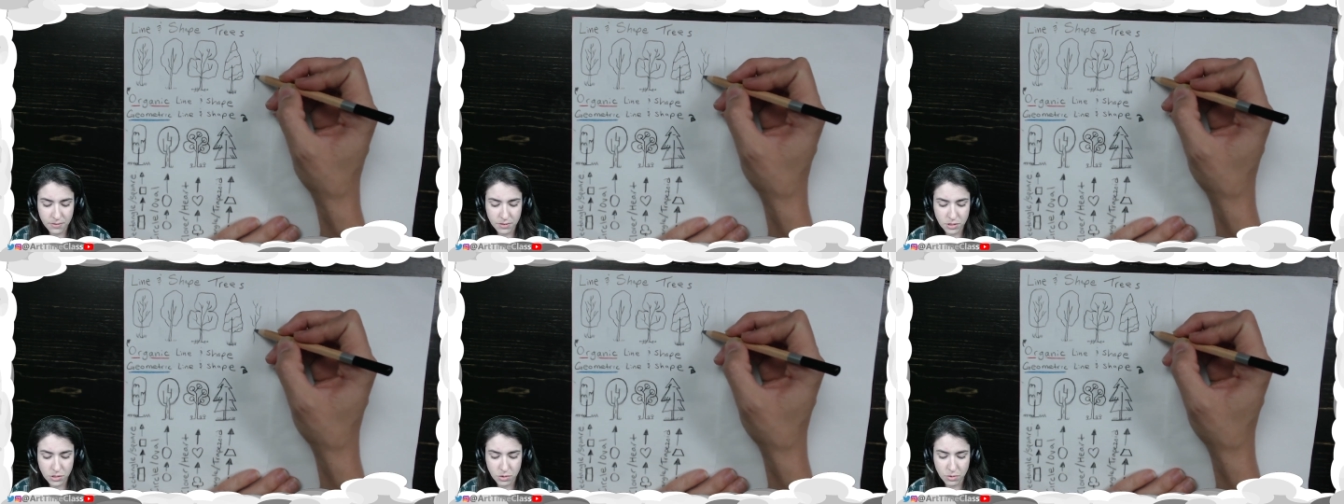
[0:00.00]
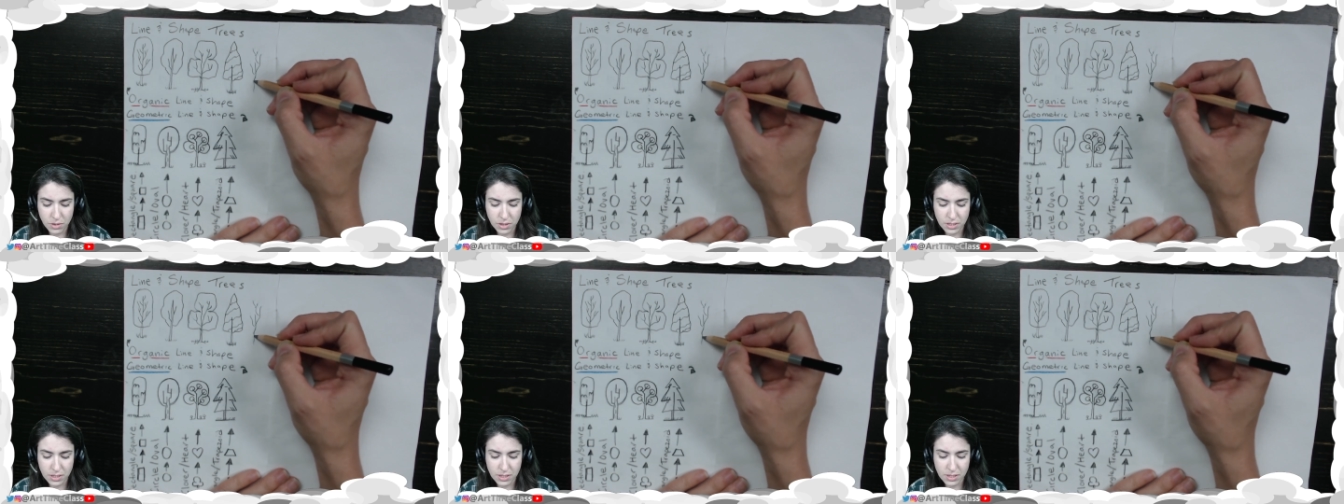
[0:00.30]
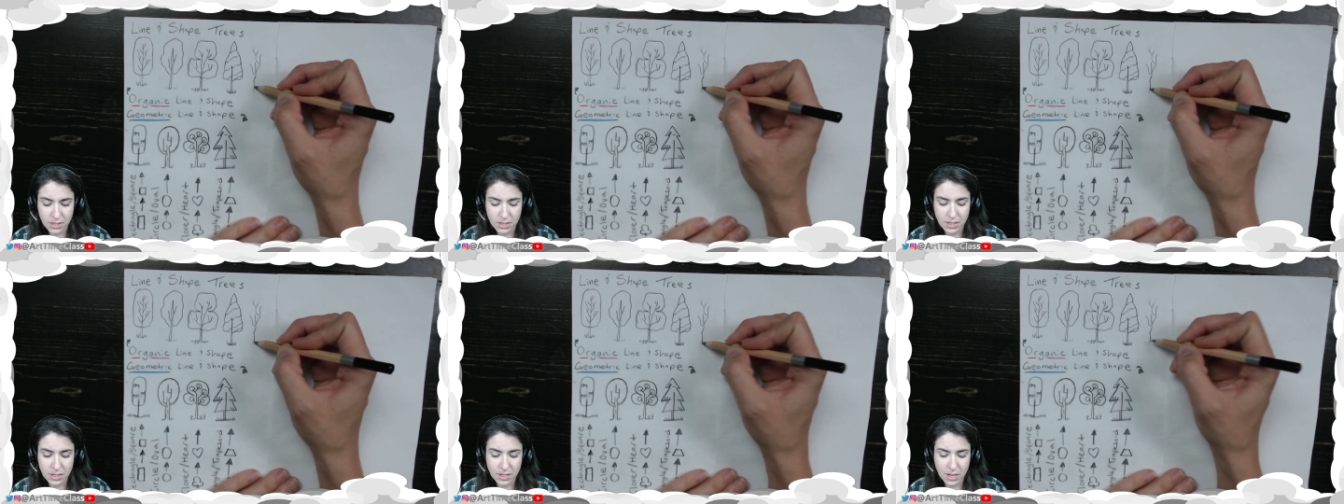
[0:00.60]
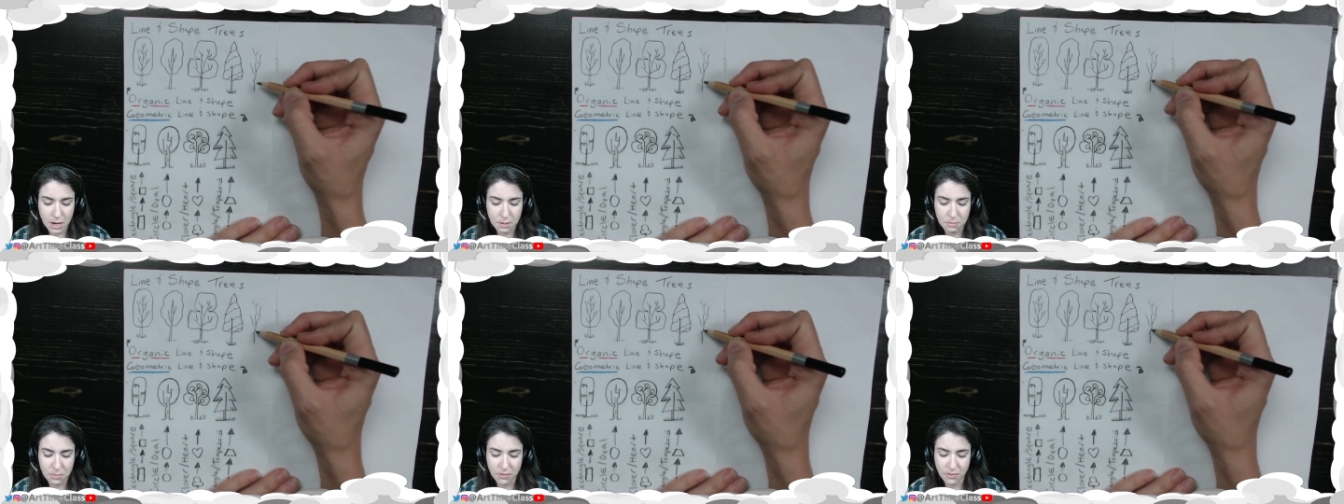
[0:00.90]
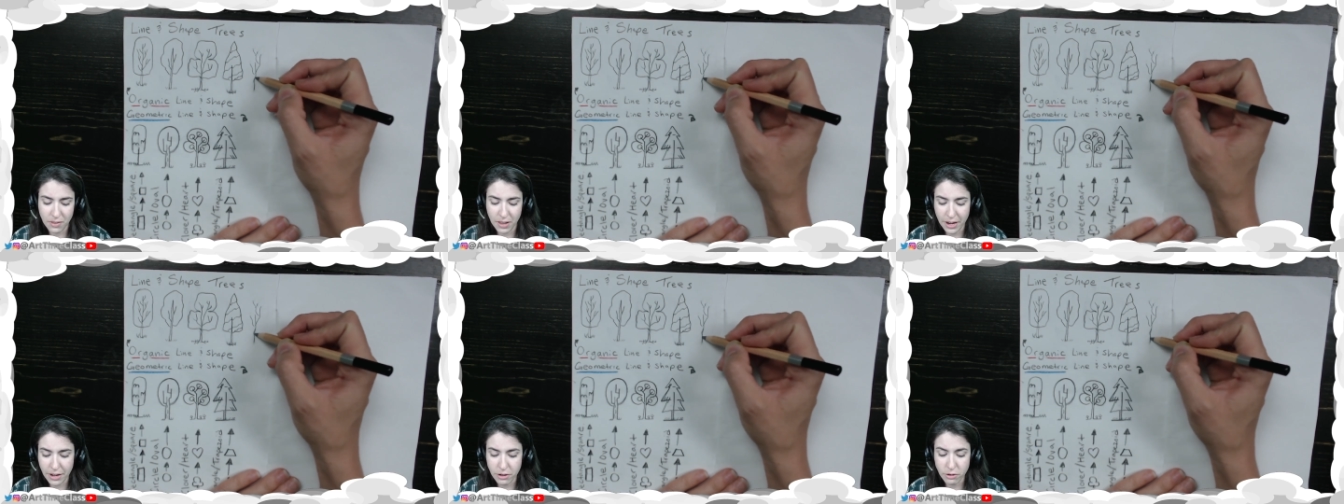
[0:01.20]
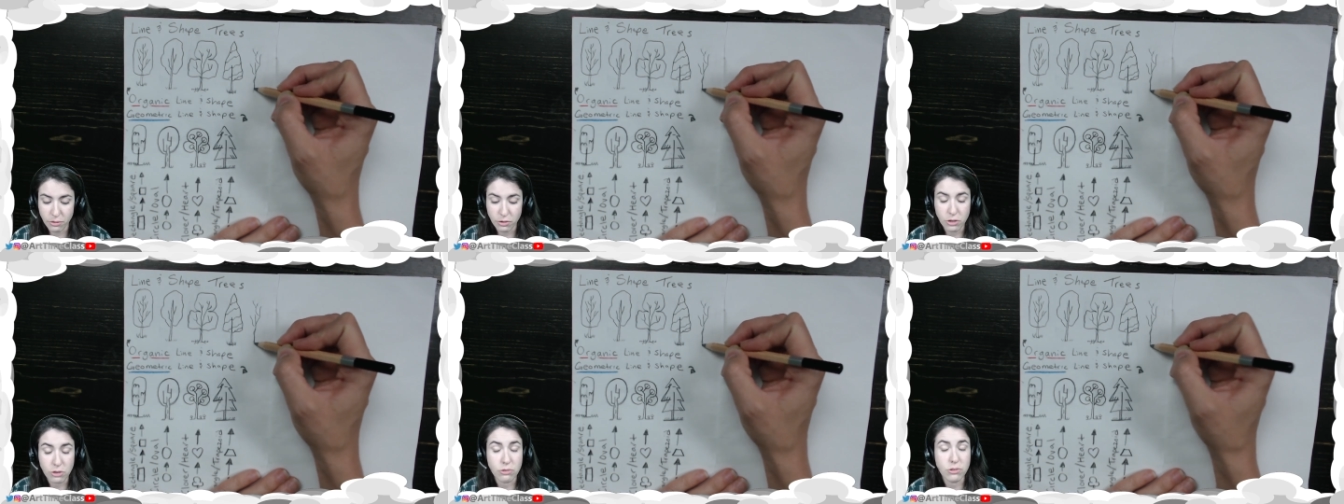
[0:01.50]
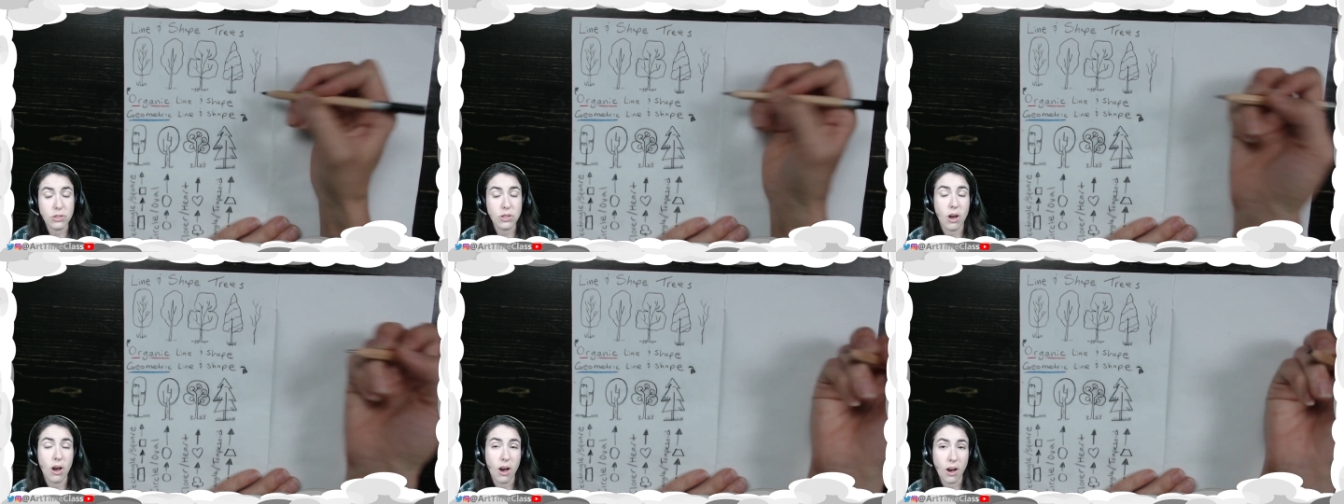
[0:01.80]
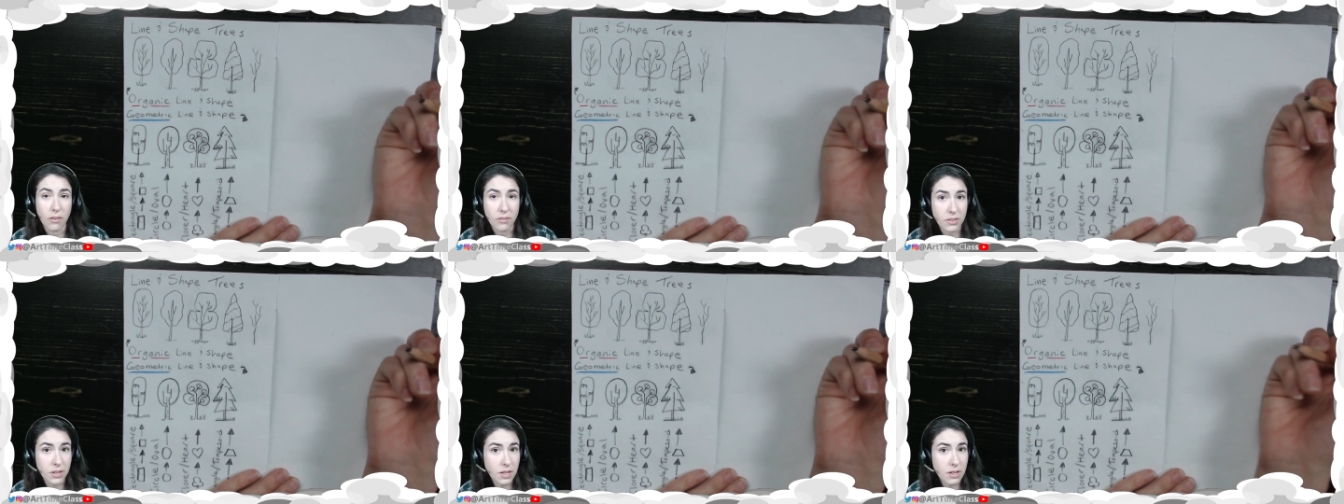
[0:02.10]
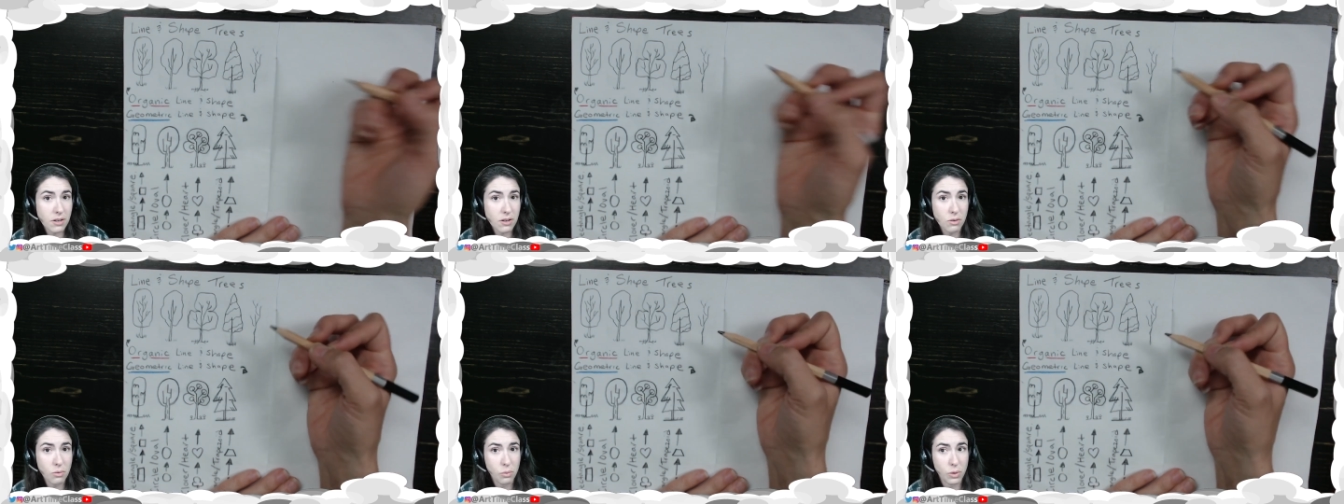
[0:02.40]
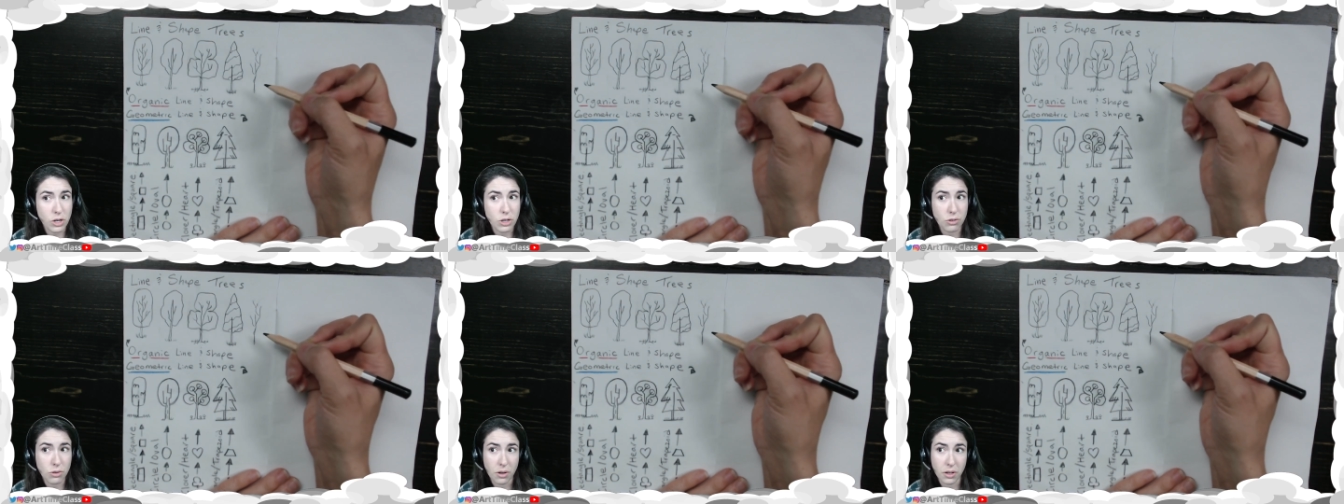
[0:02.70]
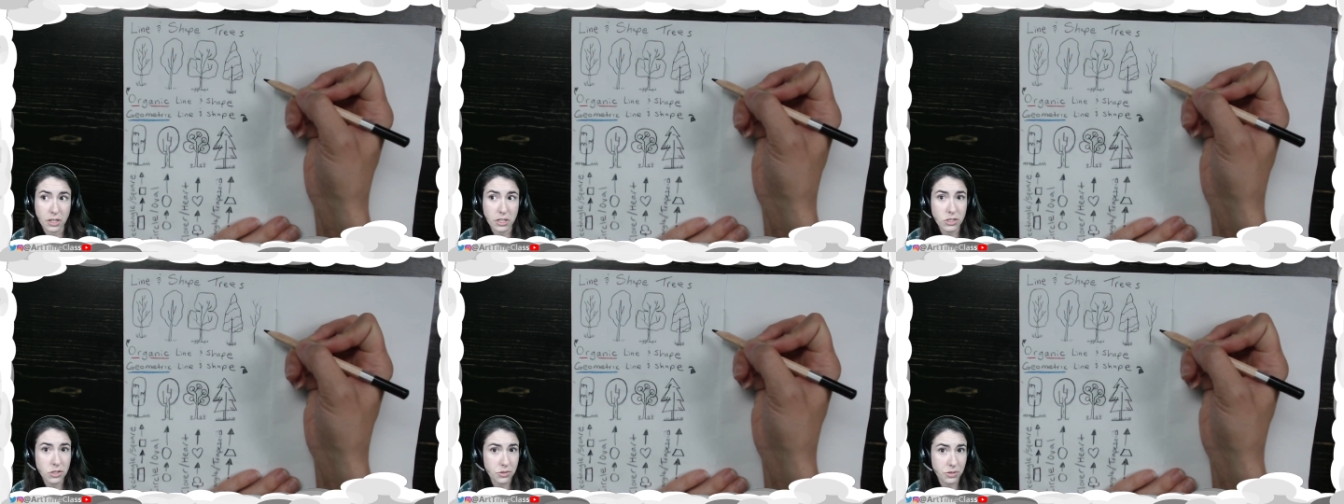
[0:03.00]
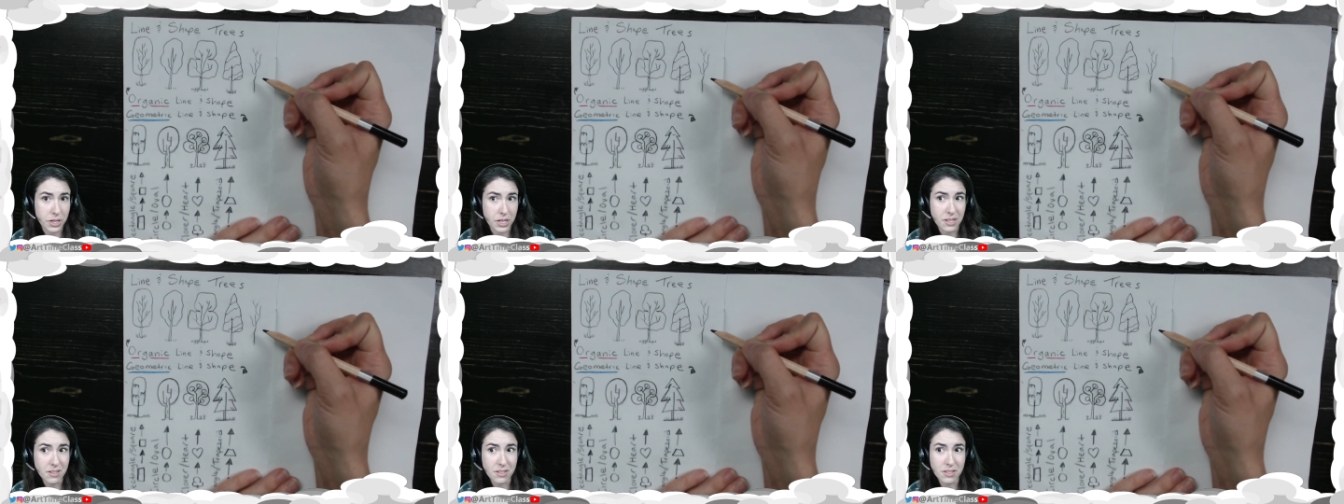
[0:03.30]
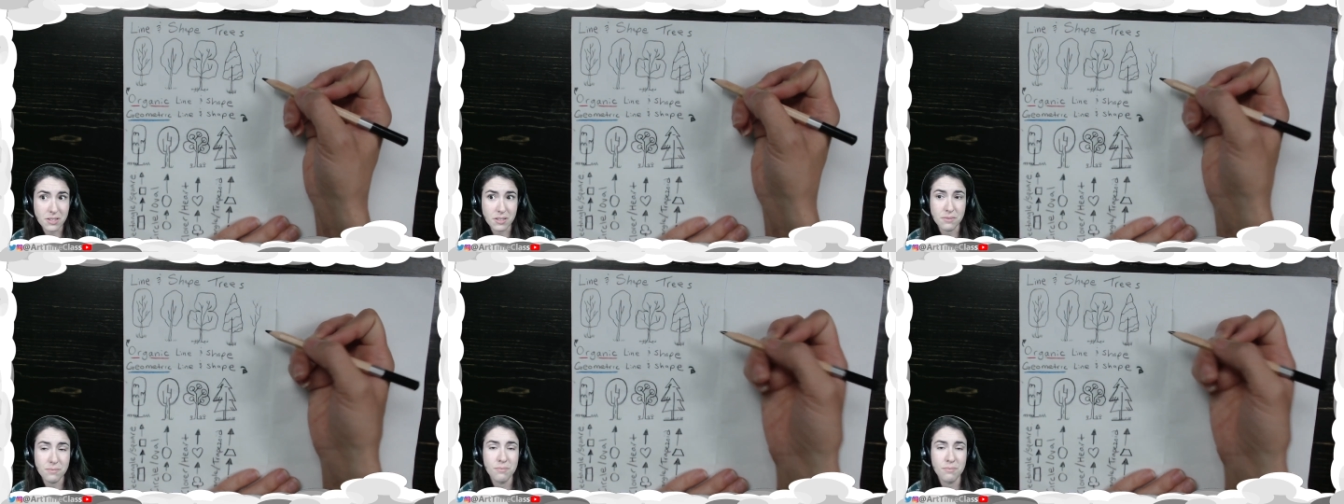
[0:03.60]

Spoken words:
So this is the type of line you'll use often when drawing trees.